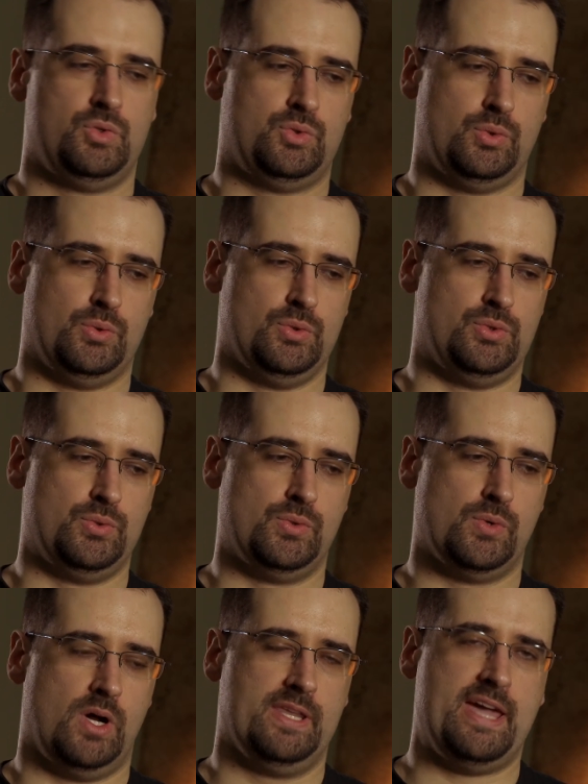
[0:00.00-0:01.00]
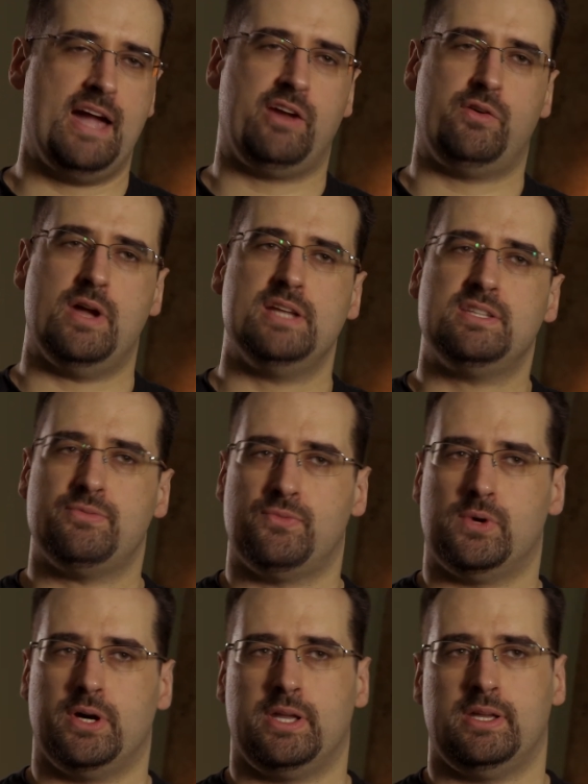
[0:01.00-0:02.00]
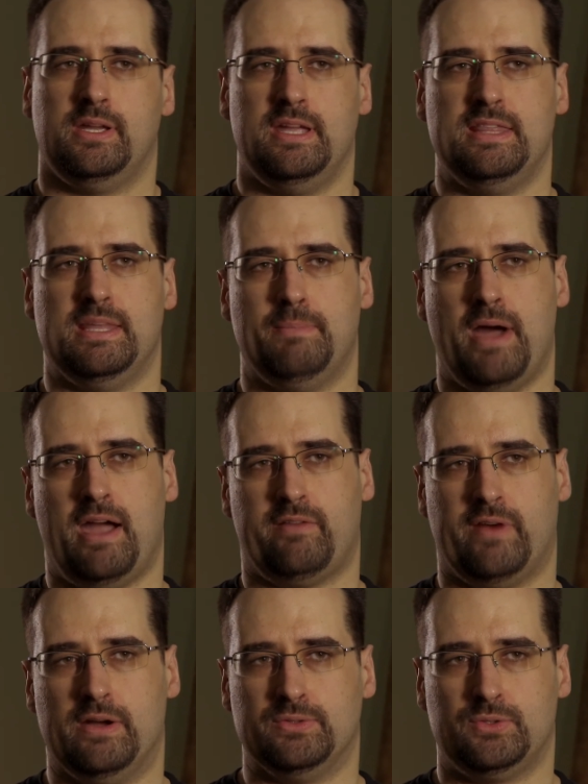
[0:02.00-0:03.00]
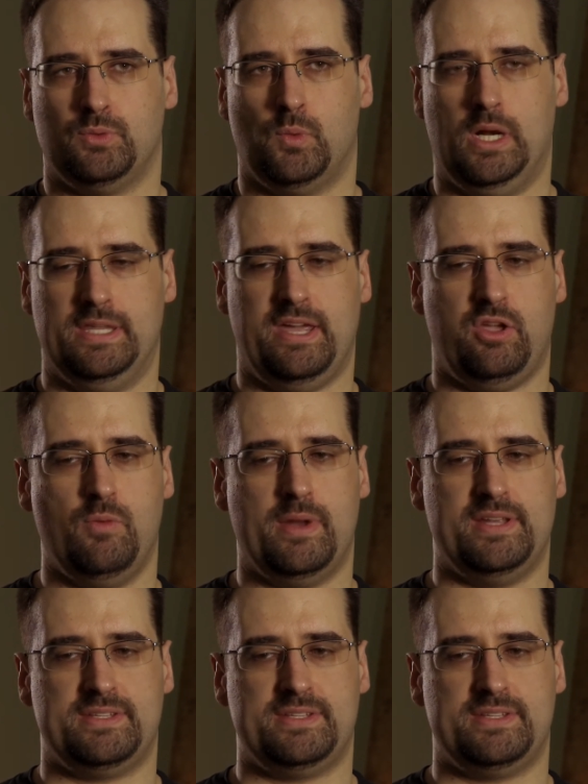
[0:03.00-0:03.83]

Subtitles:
to do all the uncreative work in the background while the human